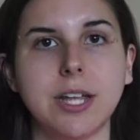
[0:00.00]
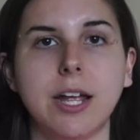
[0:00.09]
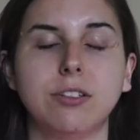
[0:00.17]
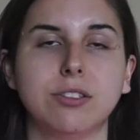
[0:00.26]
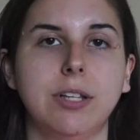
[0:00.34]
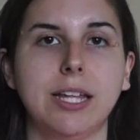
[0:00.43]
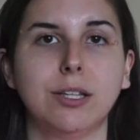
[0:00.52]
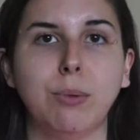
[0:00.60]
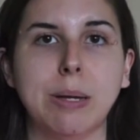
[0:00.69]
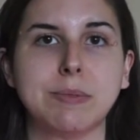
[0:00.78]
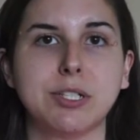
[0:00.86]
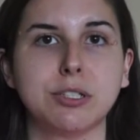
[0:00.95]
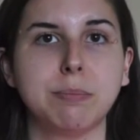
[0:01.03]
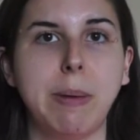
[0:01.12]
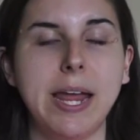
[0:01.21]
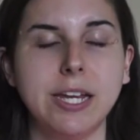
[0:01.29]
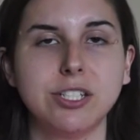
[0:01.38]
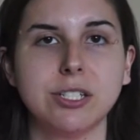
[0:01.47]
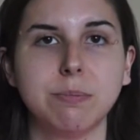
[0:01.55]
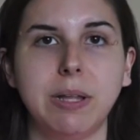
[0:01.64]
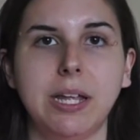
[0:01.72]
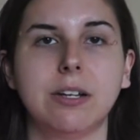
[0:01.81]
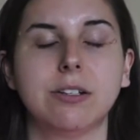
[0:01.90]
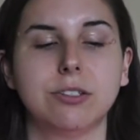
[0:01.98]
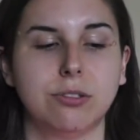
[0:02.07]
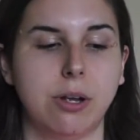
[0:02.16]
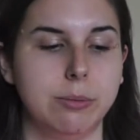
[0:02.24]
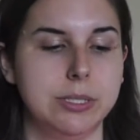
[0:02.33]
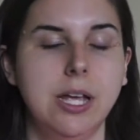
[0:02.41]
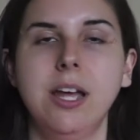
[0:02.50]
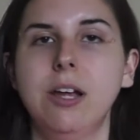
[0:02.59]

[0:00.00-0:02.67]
I also like the Webster's Pages planners, so I was